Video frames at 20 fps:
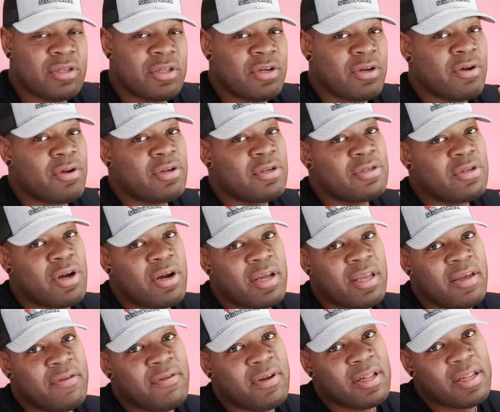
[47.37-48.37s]
They're going to start
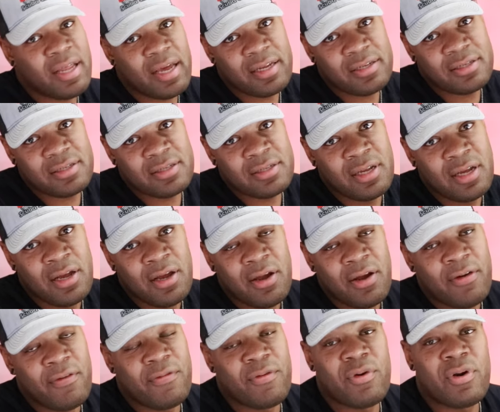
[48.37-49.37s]
giving classes
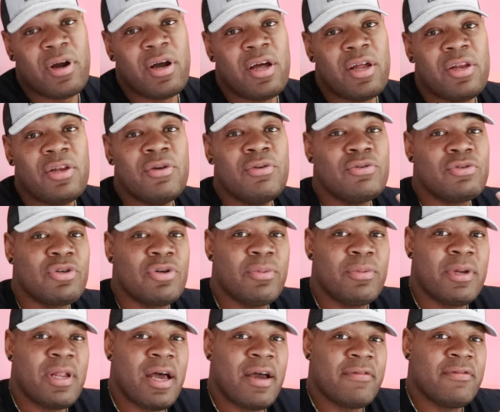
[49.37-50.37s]
for uh, new
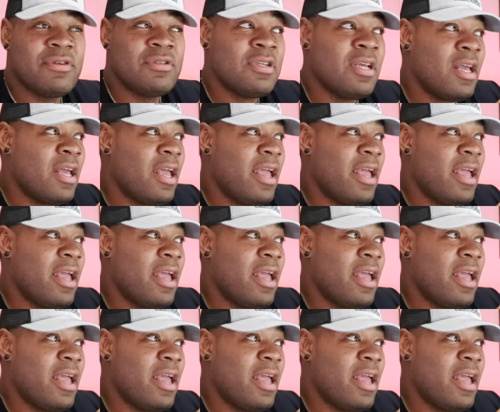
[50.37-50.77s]
scuba divers.